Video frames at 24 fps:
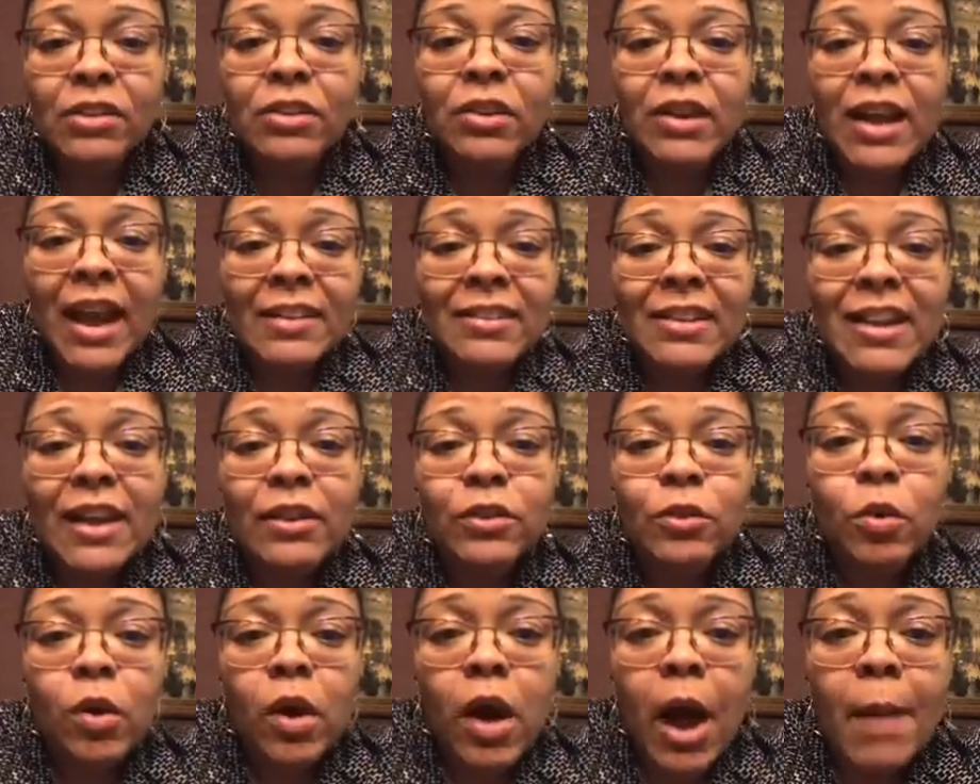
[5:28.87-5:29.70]
So that's not
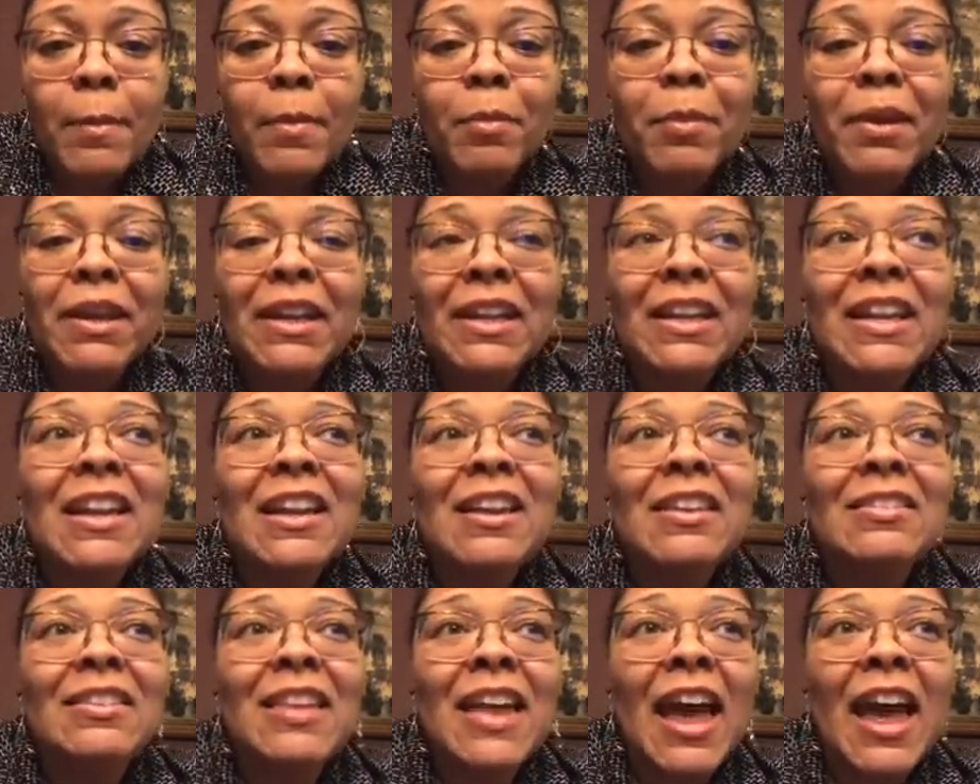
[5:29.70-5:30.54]
so uncommon. But the
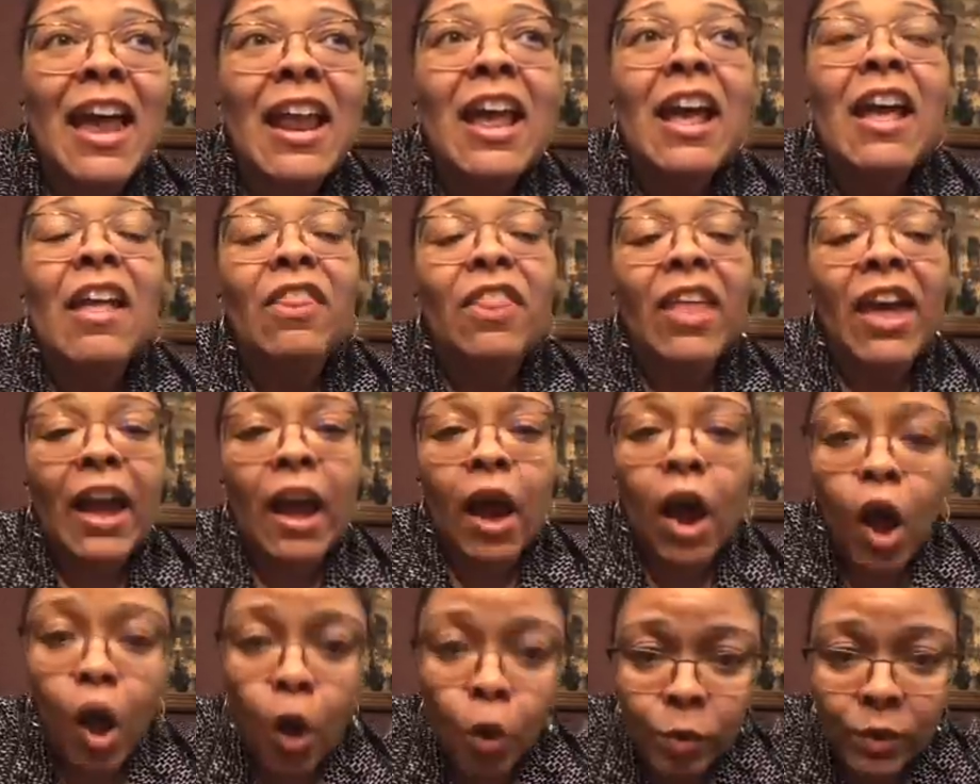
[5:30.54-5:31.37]
kids that
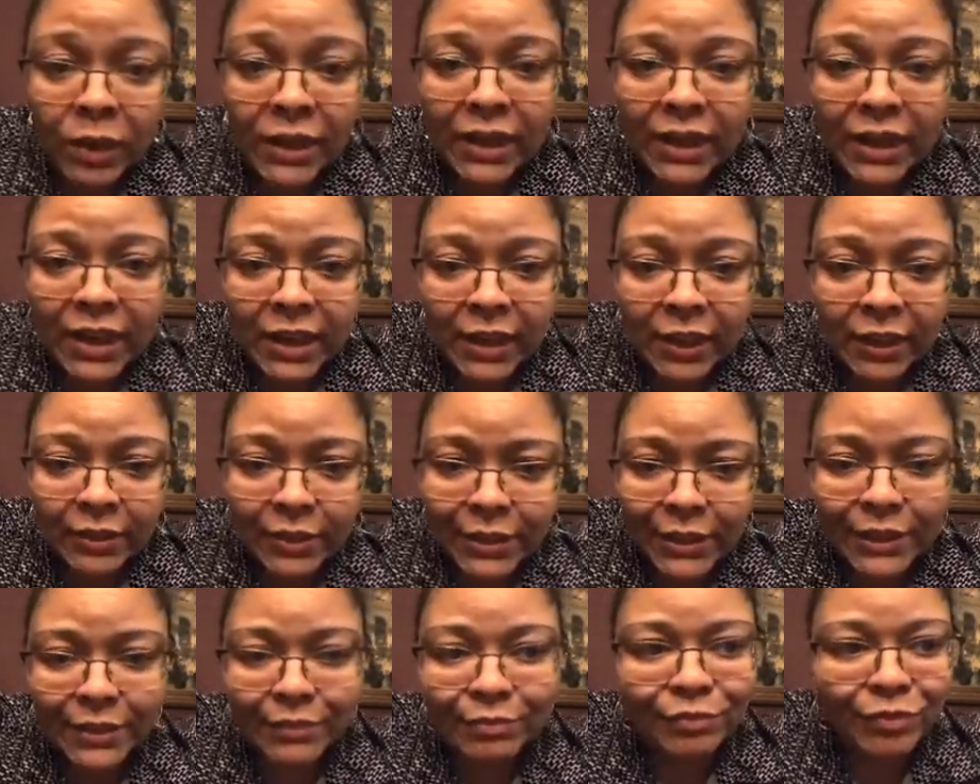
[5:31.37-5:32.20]
they only
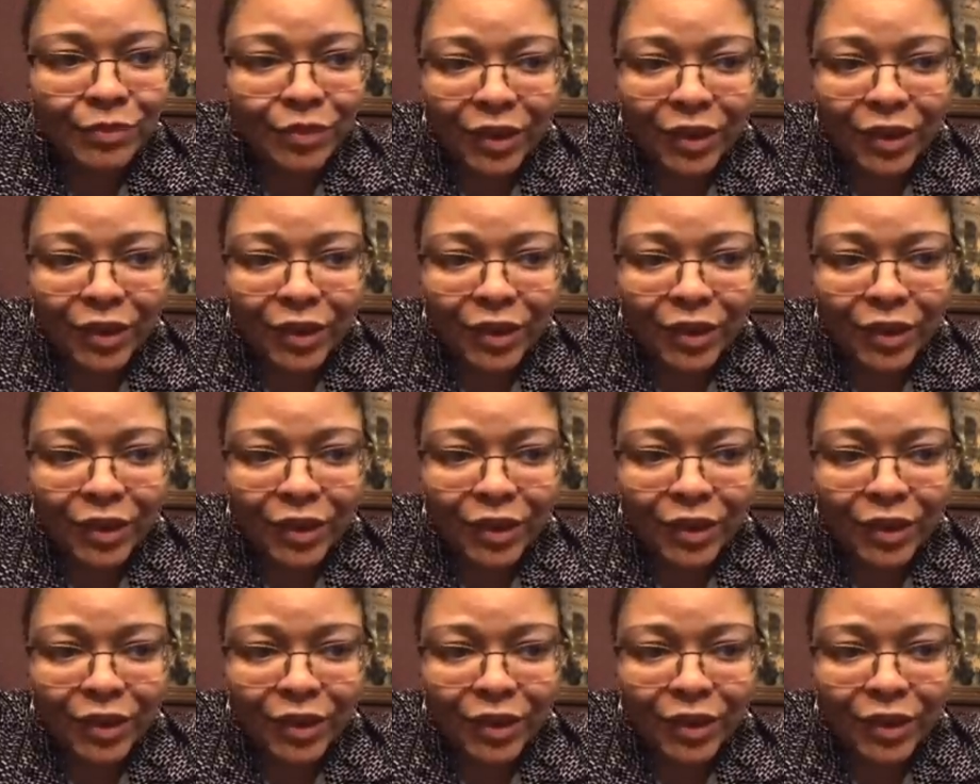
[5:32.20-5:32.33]
eat,